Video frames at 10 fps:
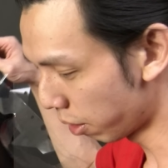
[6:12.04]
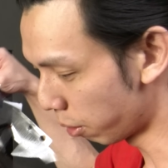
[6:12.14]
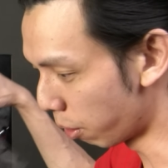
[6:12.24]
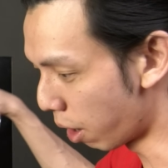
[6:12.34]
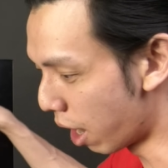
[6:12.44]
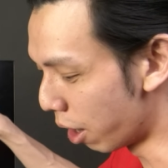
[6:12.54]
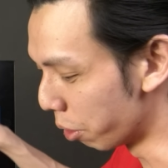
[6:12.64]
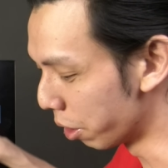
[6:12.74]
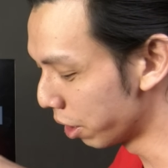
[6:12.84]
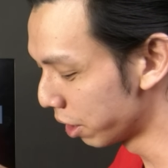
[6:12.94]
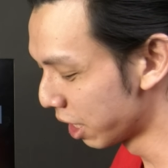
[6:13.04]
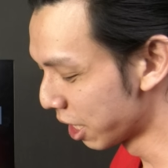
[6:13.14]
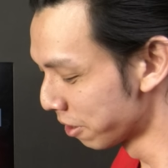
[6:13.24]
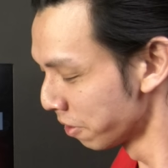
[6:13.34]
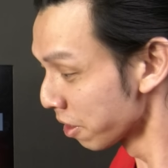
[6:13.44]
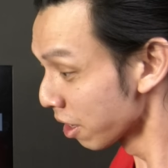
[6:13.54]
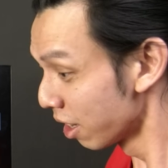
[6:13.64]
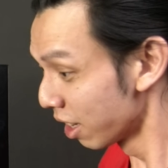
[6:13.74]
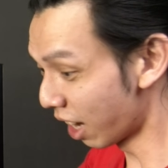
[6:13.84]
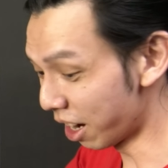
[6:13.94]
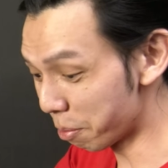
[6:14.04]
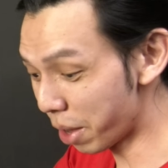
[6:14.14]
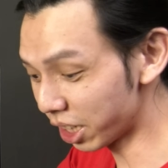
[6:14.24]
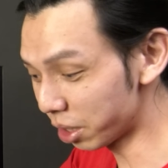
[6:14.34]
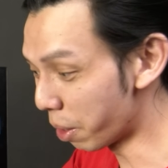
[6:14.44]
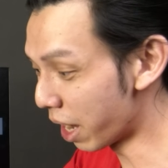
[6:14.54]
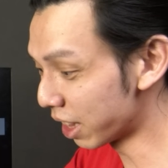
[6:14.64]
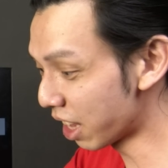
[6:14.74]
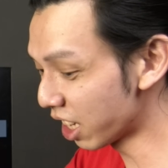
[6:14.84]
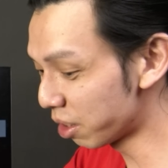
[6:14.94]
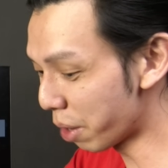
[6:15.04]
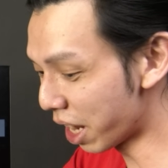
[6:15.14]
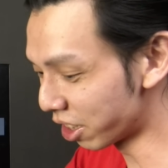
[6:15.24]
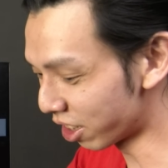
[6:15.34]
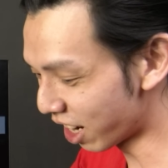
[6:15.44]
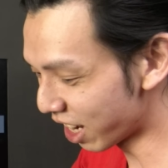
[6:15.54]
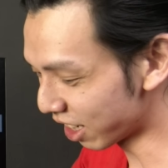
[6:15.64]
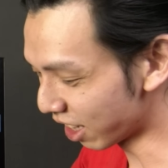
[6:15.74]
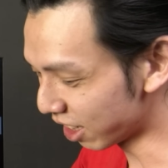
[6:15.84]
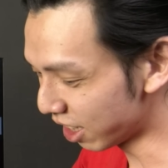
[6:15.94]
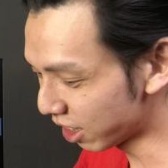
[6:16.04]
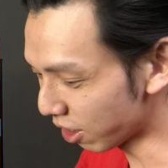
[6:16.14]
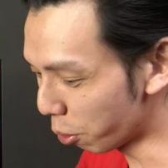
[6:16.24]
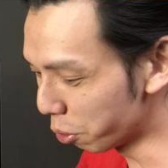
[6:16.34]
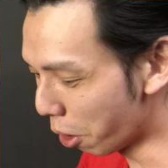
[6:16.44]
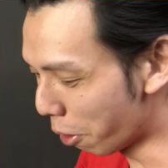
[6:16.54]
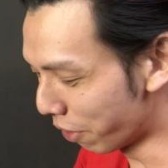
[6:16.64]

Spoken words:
Wow. Kind of matched my test bench, right? That this, oh no,